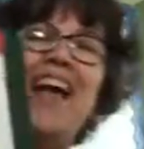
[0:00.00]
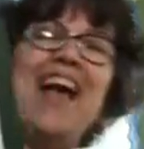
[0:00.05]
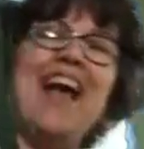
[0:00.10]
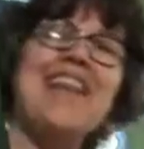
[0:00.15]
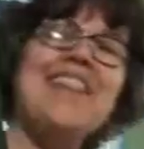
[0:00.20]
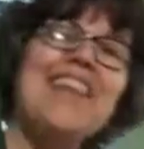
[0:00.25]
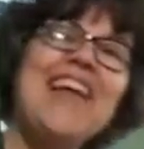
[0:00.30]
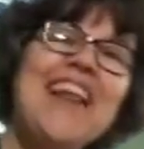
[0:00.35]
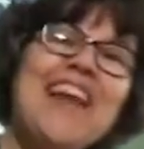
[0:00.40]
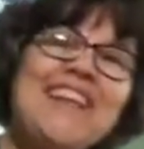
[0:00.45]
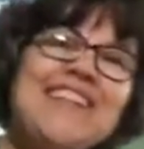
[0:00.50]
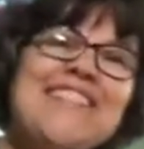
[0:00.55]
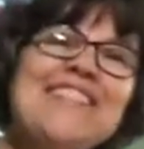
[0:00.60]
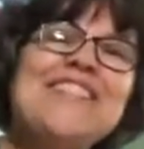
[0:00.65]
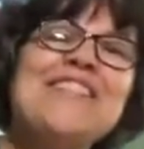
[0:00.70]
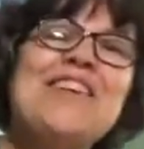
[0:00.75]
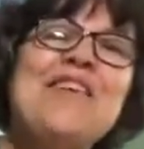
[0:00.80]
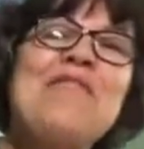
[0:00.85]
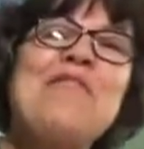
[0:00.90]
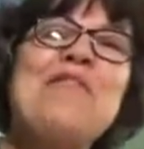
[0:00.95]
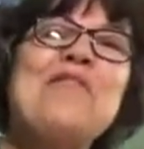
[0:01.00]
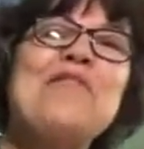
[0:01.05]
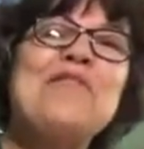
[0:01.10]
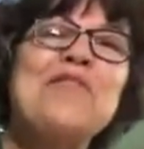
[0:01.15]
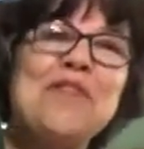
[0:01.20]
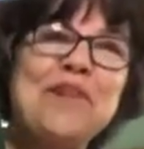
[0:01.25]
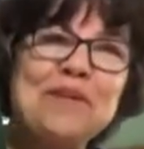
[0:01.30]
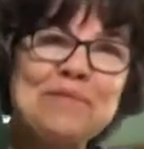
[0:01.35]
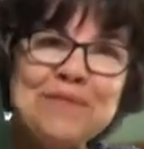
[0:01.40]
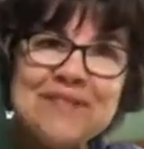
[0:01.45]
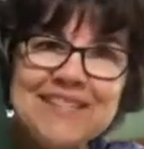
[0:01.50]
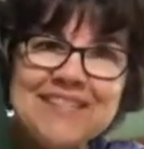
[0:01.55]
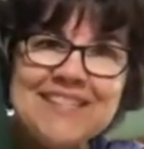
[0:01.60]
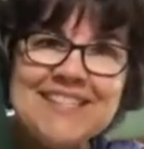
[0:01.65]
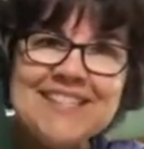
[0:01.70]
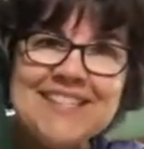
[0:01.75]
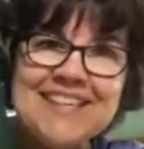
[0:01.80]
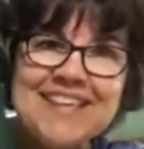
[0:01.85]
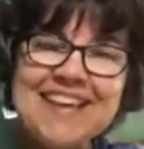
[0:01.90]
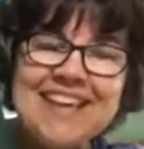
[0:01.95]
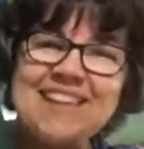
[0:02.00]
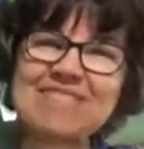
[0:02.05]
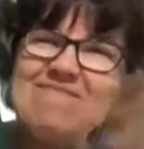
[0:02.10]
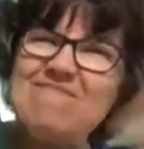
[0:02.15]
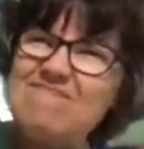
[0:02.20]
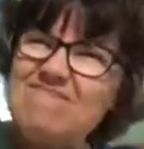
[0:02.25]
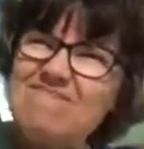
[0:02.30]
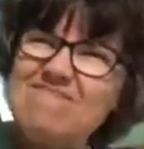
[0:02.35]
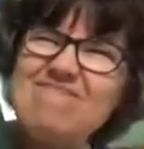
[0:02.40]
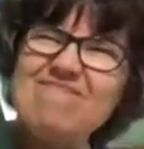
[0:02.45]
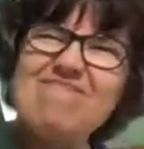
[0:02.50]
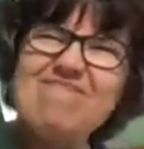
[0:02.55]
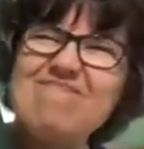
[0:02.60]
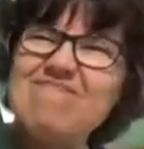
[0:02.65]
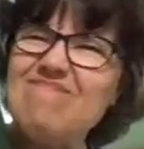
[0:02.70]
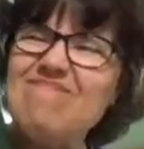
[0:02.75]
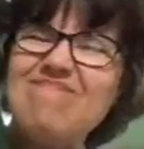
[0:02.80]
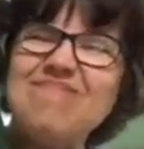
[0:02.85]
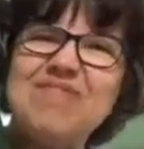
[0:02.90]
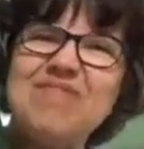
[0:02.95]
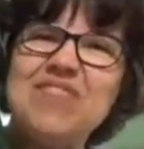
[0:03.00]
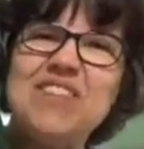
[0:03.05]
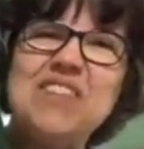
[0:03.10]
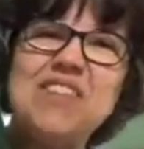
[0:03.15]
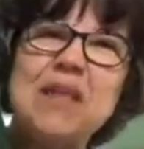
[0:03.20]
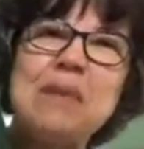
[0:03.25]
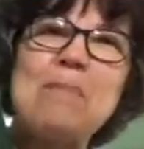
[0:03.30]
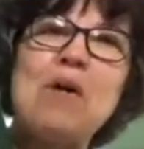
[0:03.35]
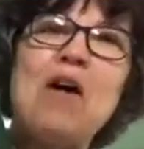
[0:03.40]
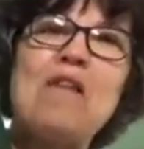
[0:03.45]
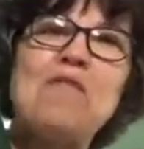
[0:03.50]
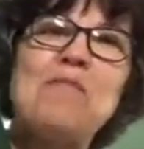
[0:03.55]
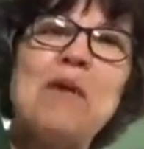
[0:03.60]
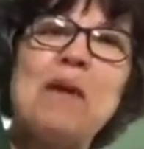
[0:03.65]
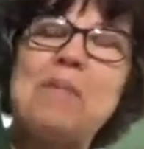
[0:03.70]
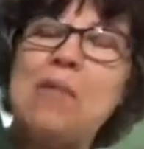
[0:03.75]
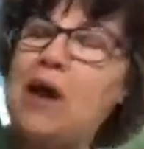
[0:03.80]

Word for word: I thought I'd just go over them just to get hmm, them off my